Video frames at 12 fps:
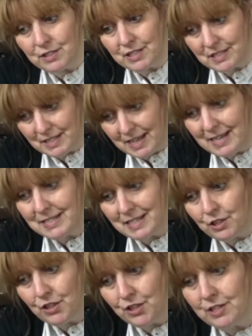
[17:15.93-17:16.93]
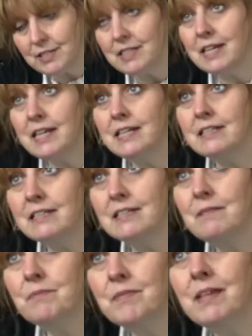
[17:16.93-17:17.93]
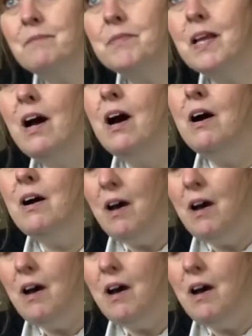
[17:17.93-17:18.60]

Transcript: but 10 minutes is still a long time to have to smile for.